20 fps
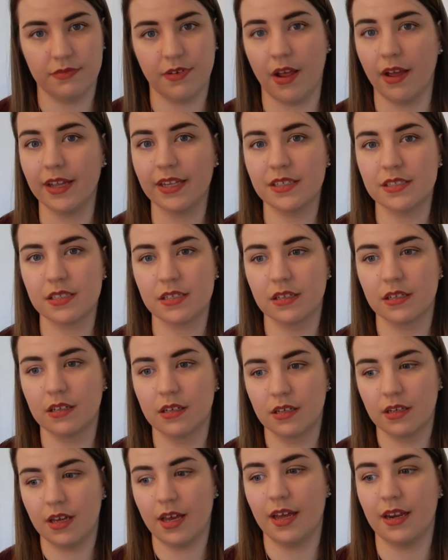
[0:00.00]
flight,
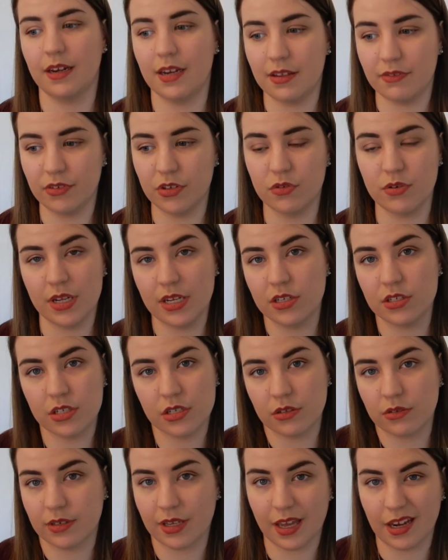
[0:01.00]
and if you need
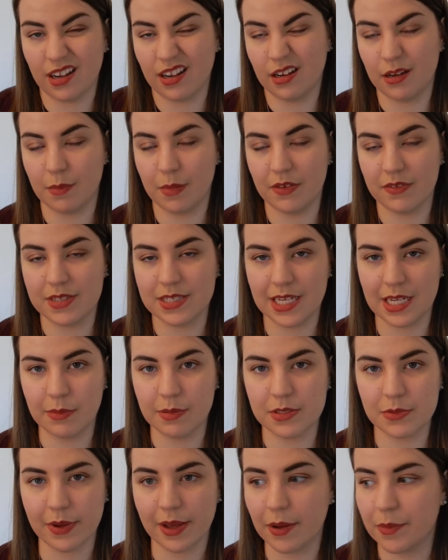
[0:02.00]
to get a little bit of
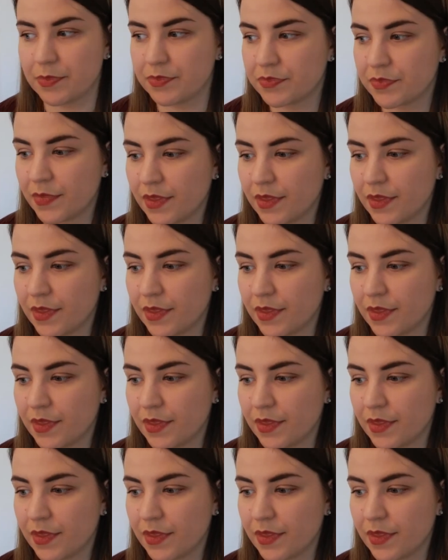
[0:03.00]
sleep as well.